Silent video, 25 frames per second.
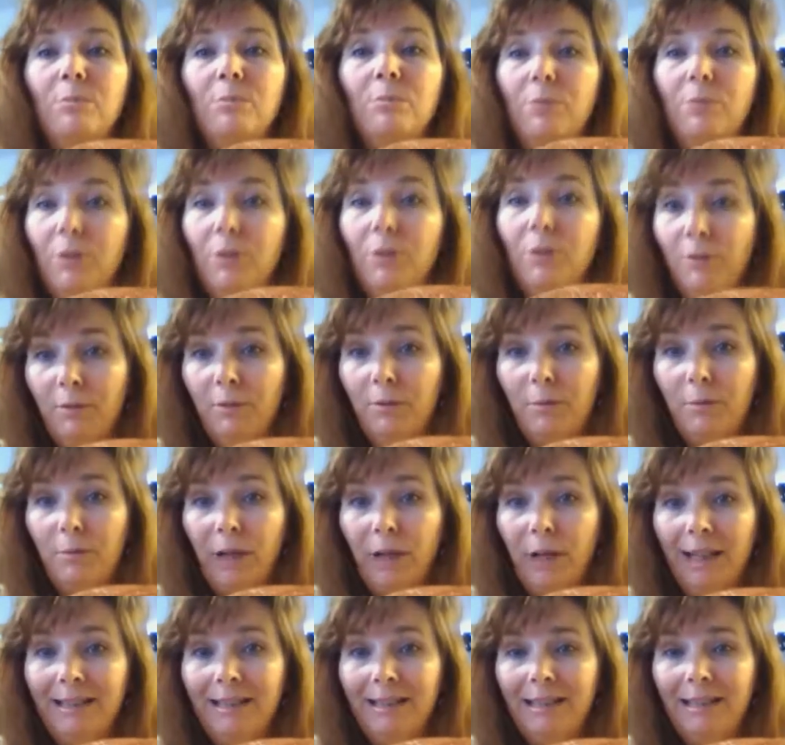Beautiful
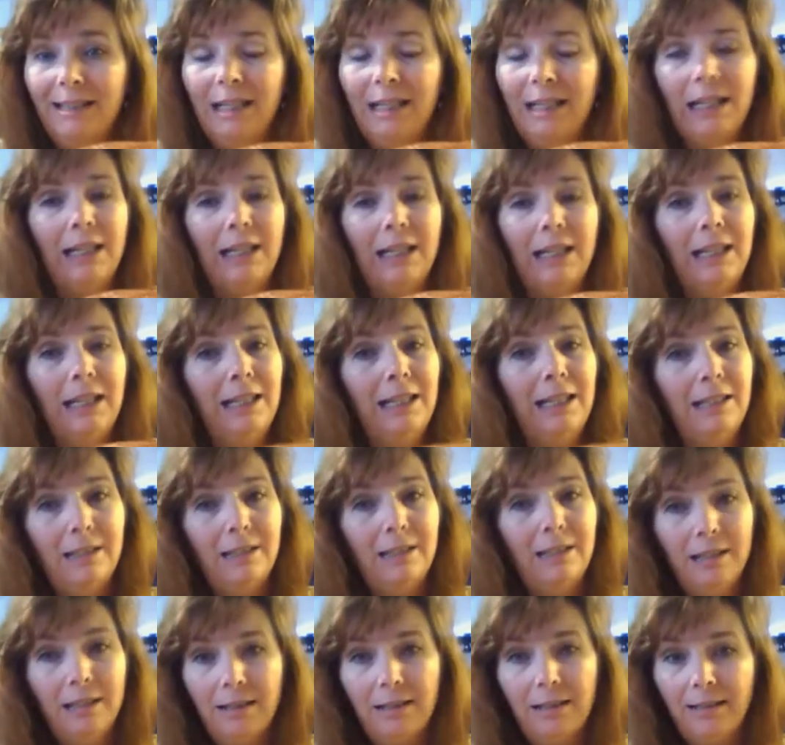bread,
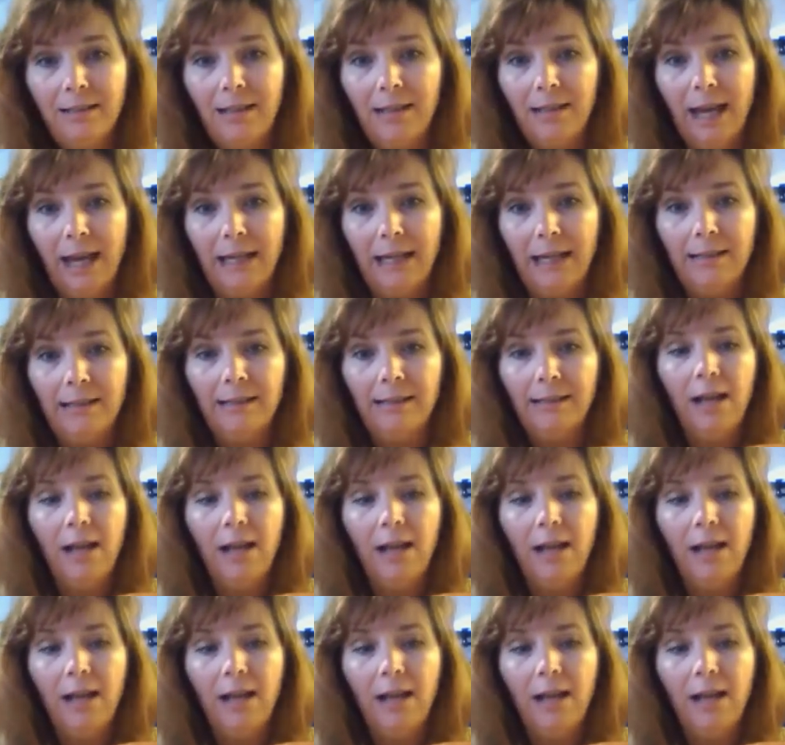easy to slice.